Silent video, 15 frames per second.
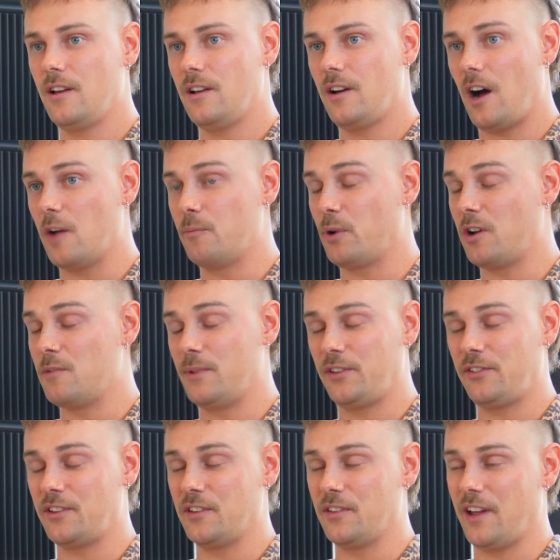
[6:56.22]
I'd probably
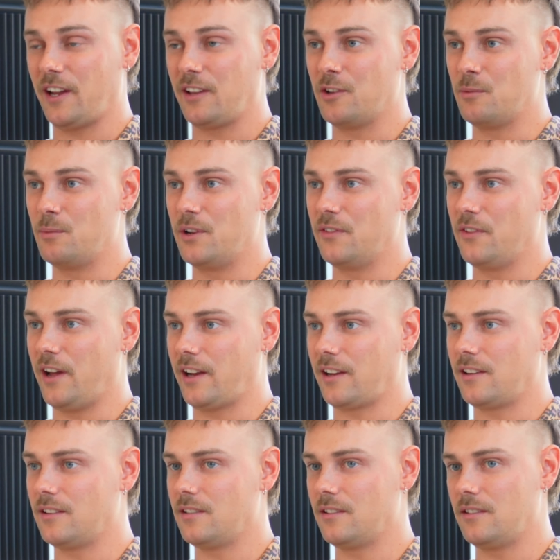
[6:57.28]
mix in like a little bit of like
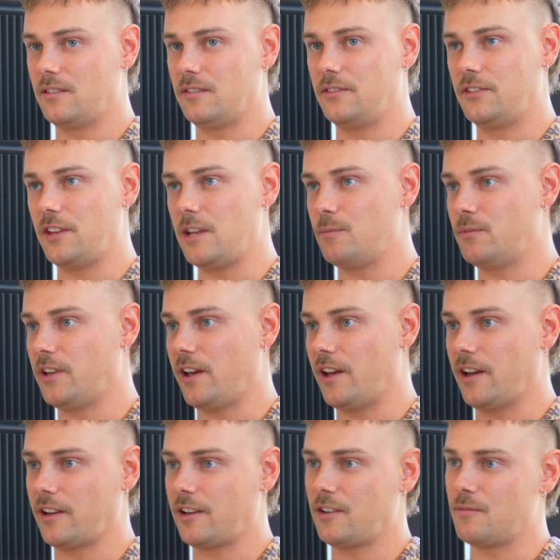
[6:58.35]
deep
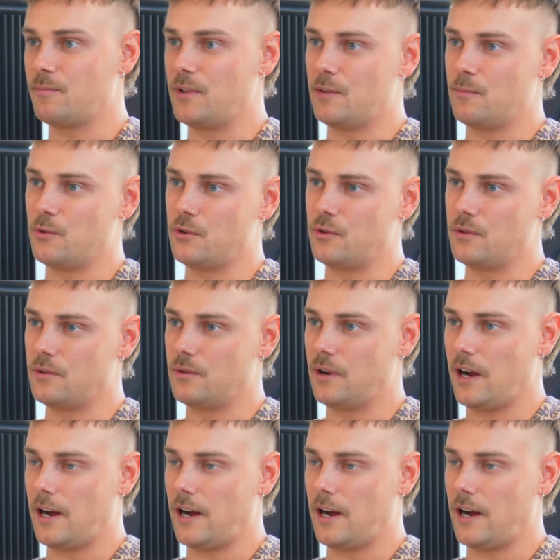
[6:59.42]
tech, minimal,